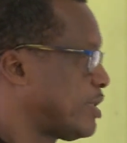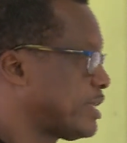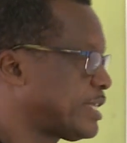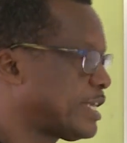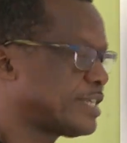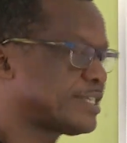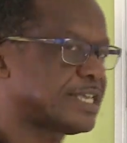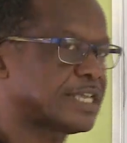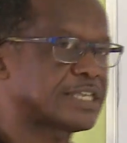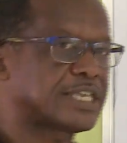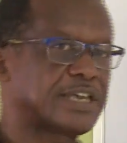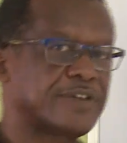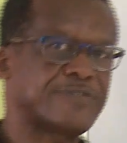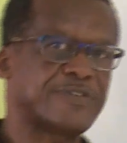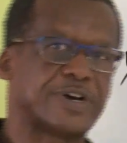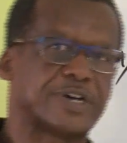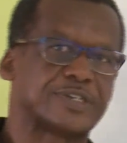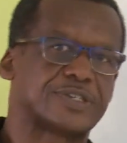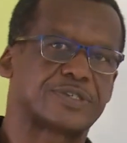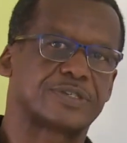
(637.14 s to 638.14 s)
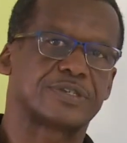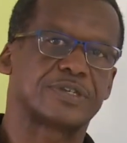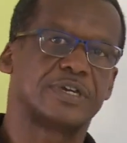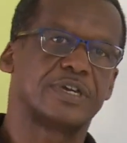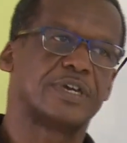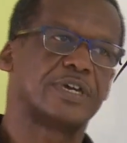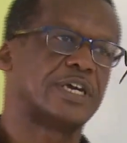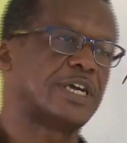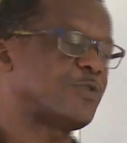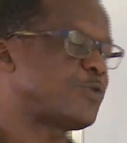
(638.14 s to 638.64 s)
What does that give us?
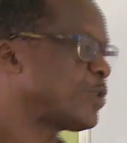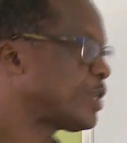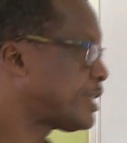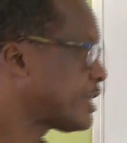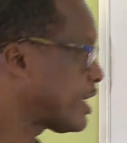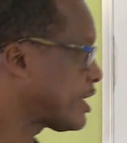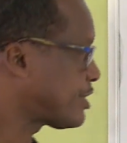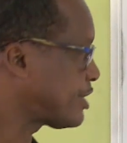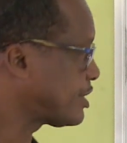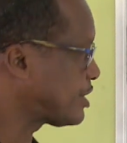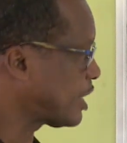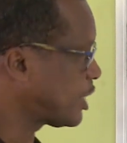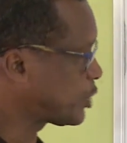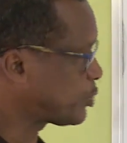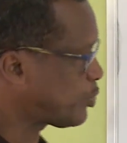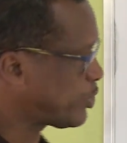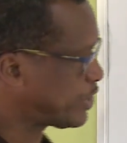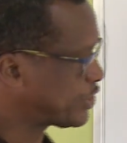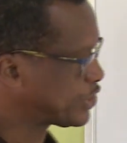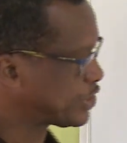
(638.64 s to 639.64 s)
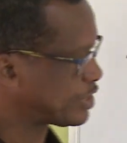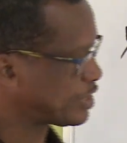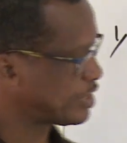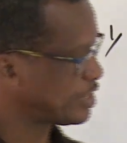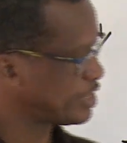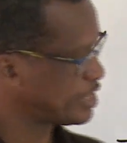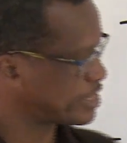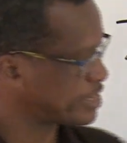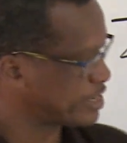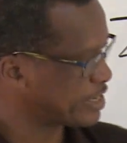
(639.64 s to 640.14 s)
If we take this
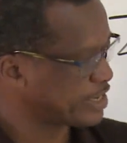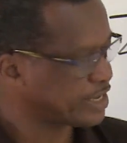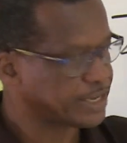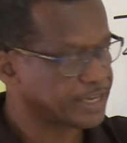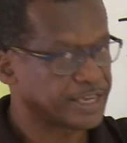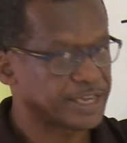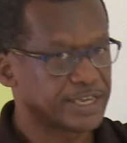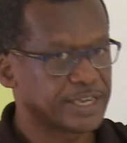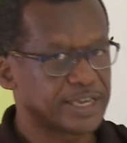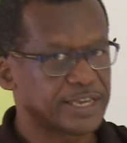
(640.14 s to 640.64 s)
expression here